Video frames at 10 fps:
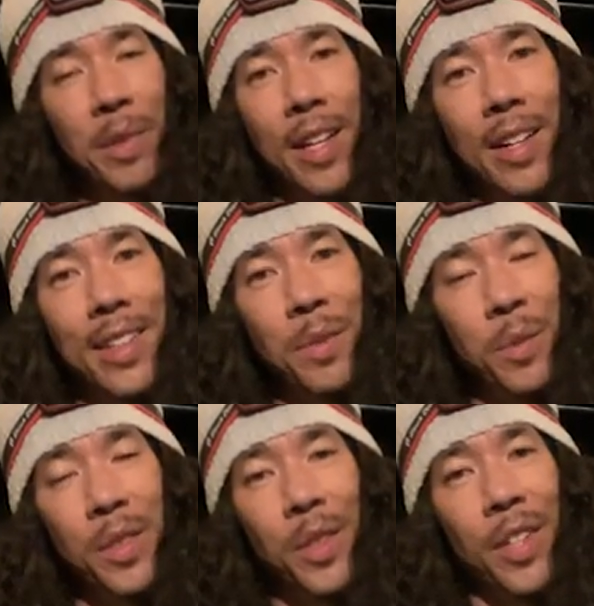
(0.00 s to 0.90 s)
pretend that
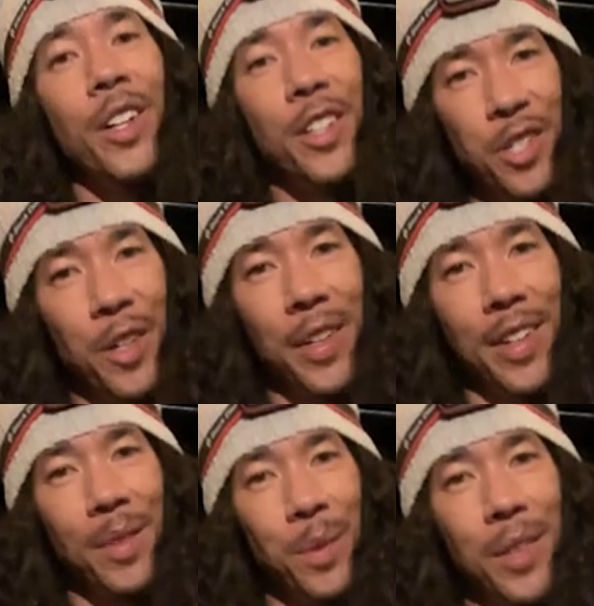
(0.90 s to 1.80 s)
we're doing a cooking show here.
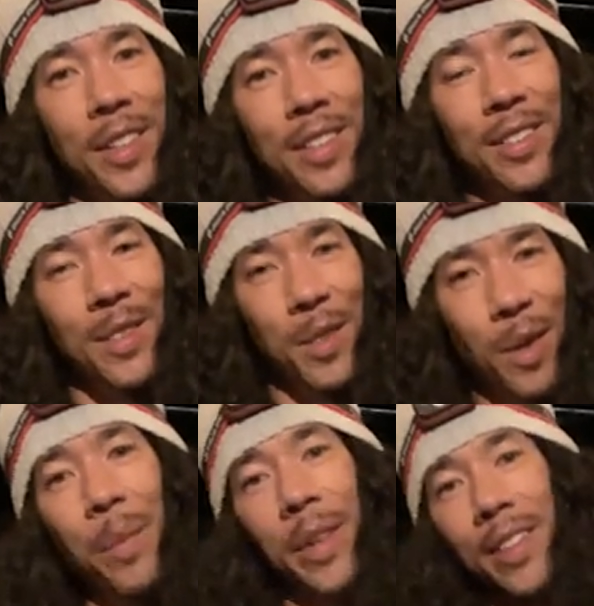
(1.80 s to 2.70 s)
We're
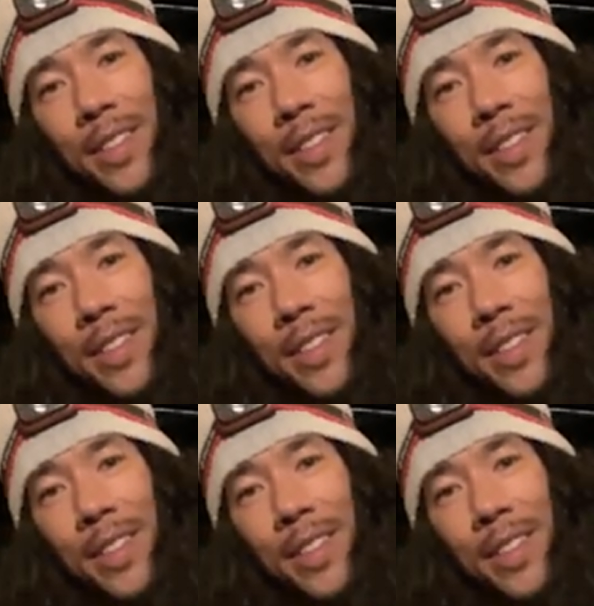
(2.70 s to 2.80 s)
grubbing.